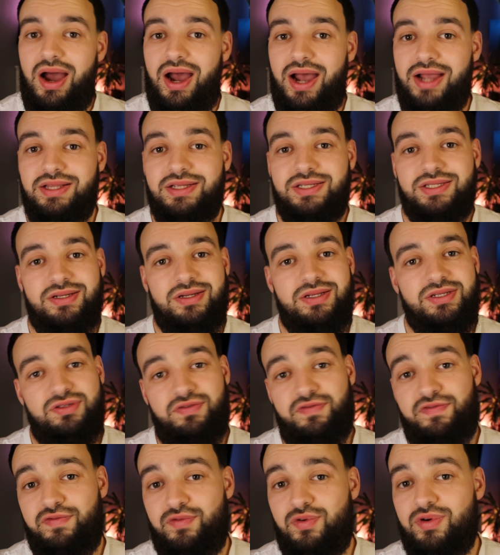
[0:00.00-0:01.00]
I discussed
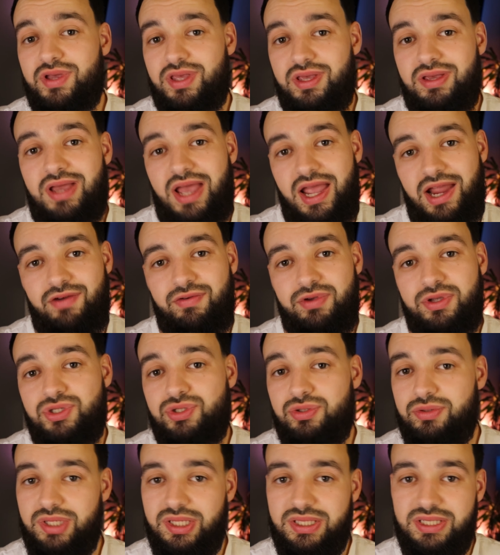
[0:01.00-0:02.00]
the 4 key areas
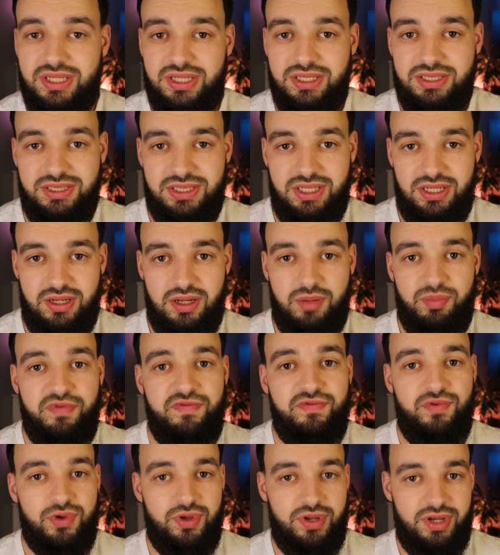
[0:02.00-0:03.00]
you need to consider
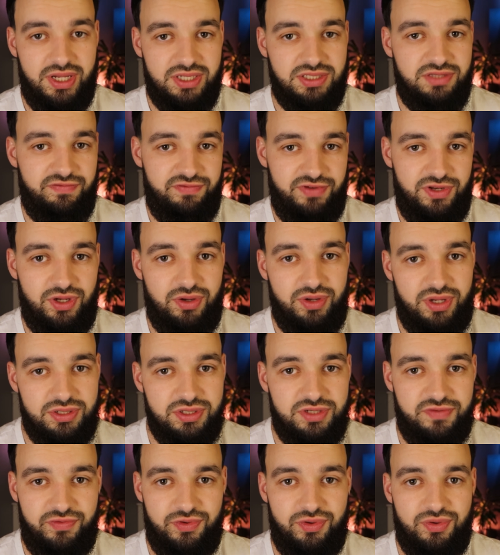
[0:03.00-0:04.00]
before your next video
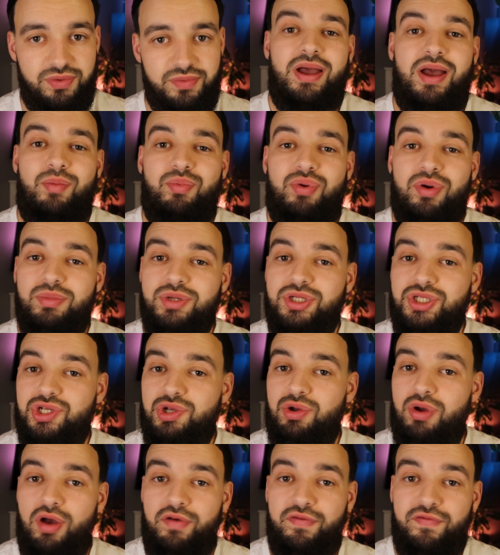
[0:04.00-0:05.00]
interview. I promised
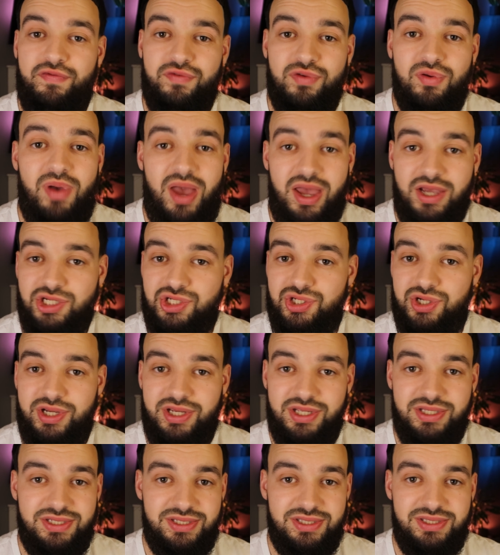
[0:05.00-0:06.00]
you a few extra
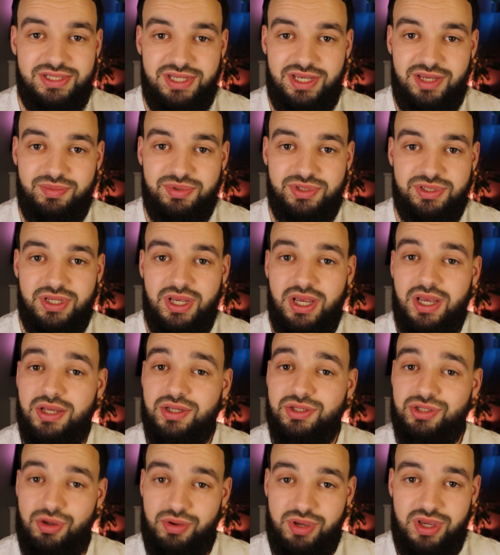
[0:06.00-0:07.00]
hints and tips,
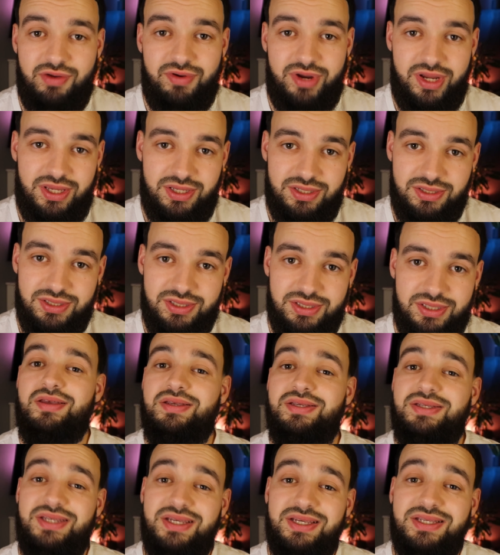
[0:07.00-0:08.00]
so here it is. The
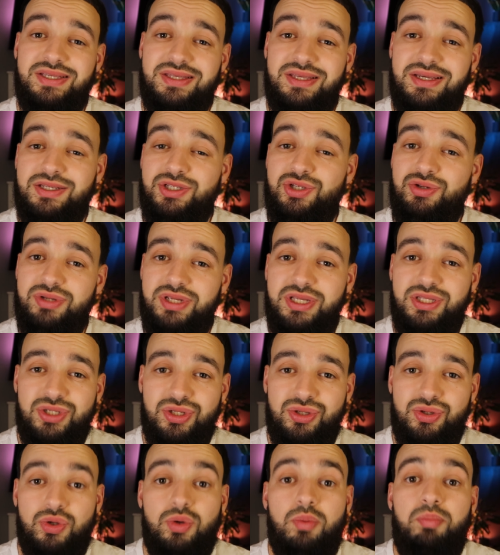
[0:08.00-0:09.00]
6 things you need
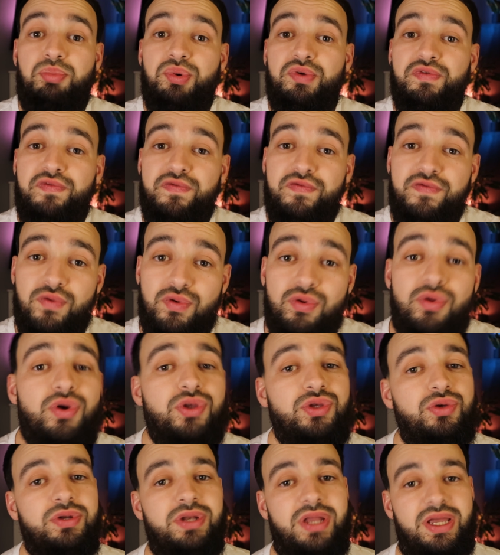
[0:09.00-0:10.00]
to do before
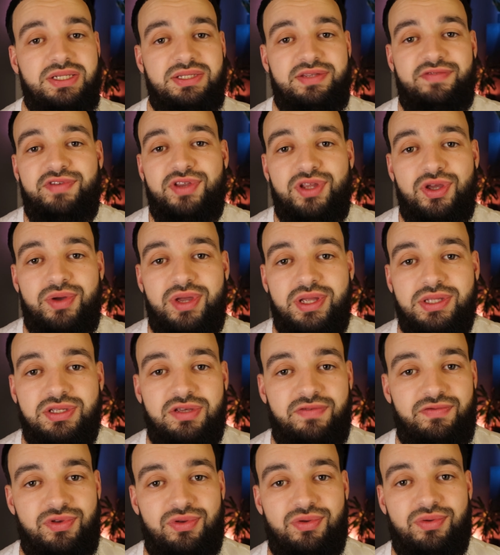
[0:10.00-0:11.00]
your next video
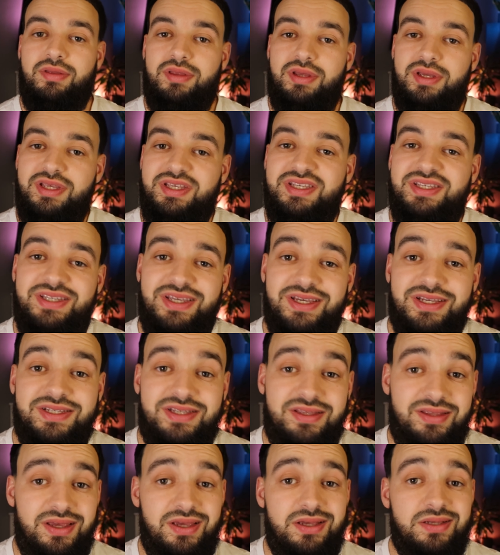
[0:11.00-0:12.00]
interview. These
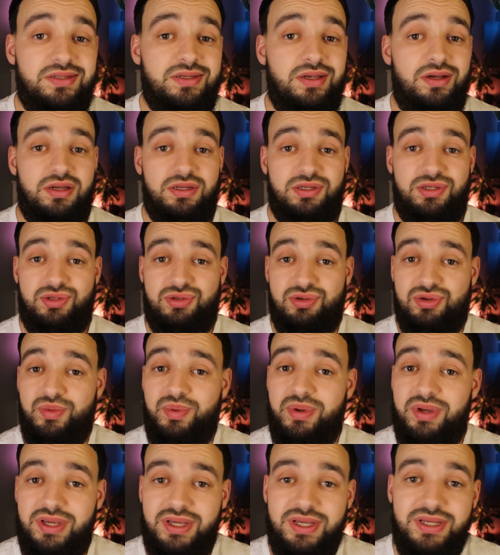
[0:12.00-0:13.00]
6 things are
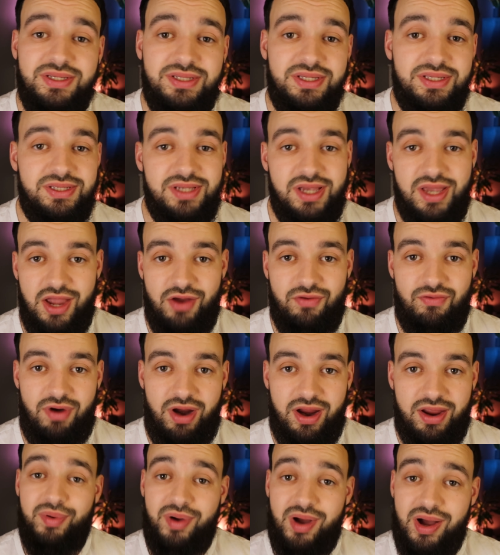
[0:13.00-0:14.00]
super easy to get
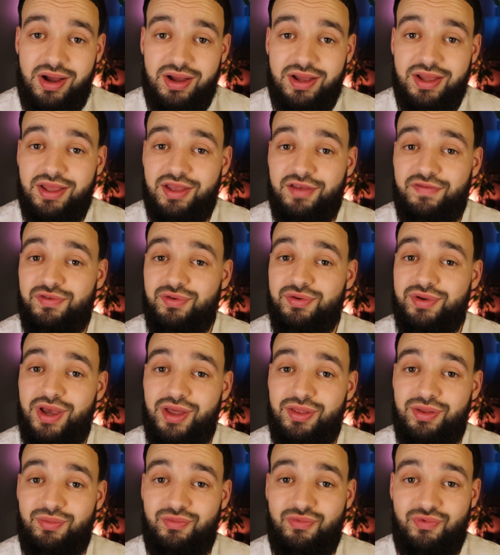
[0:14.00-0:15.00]
right, but if you
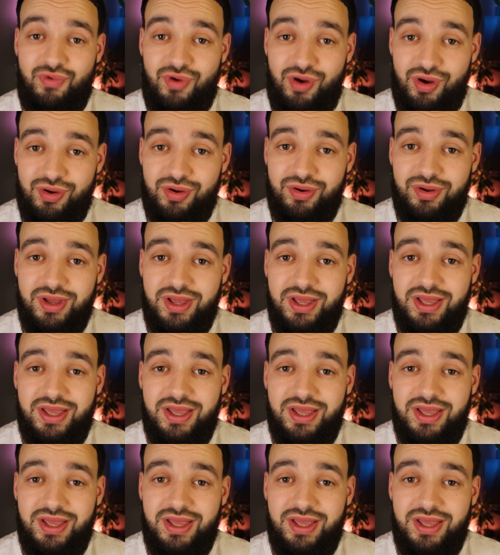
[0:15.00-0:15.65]
get them wrong,